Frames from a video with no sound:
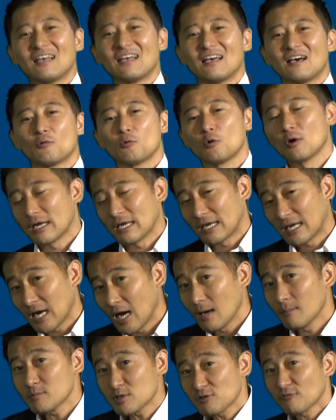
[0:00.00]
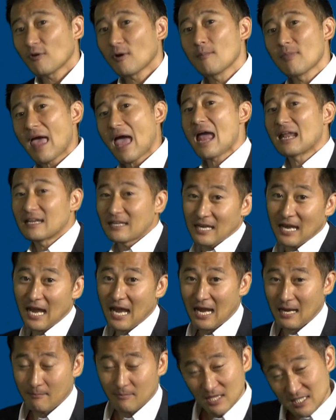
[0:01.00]
Well, it comes from that
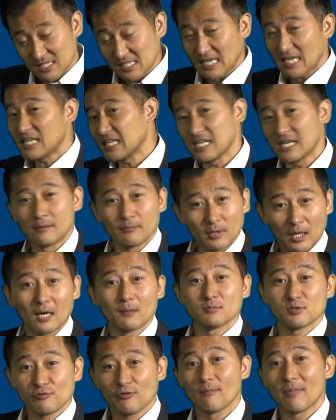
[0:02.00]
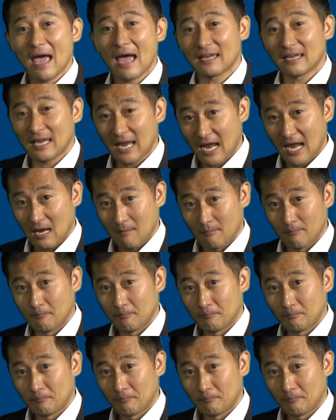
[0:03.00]
game. This idiom comes from that game.